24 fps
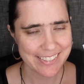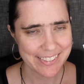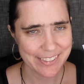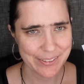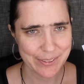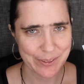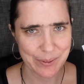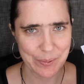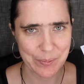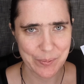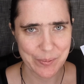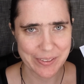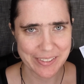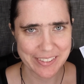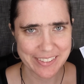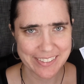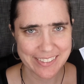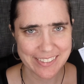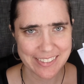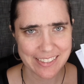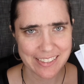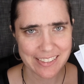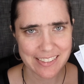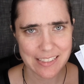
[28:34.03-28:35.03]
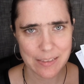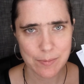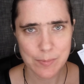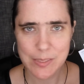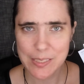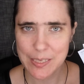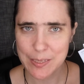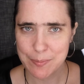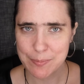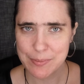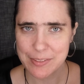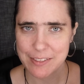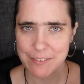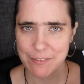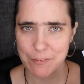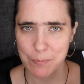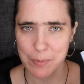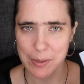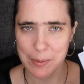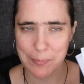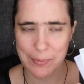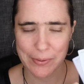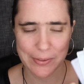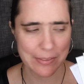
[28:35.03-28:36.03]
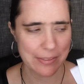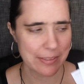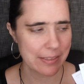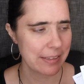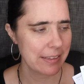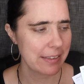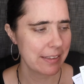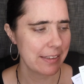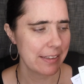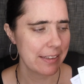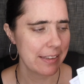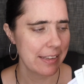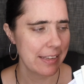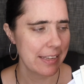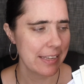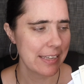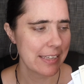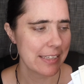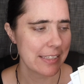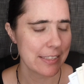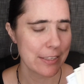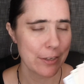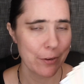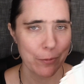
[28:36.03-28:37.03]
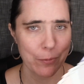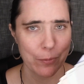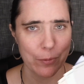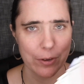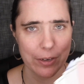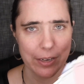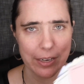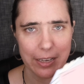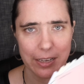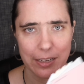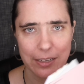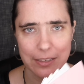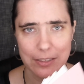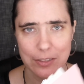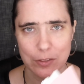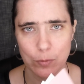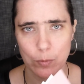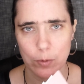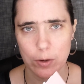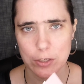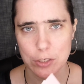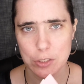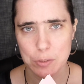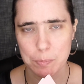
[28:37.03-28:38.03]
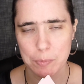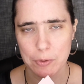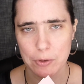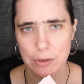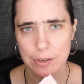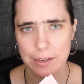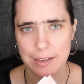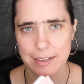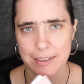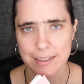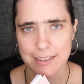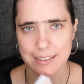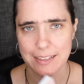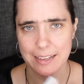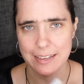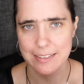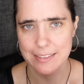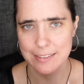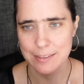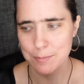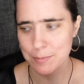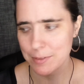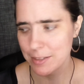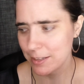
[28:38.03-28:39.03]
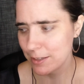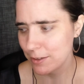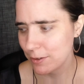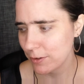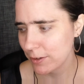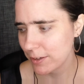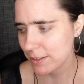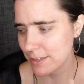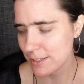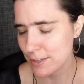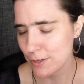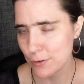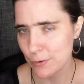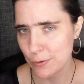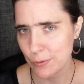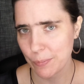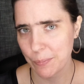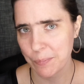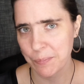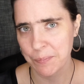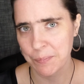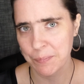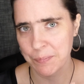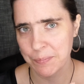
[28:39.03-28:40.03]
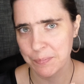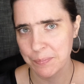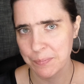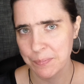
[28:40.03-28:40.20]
So sometimes if people don't want to get a swatch book, that's something you can do.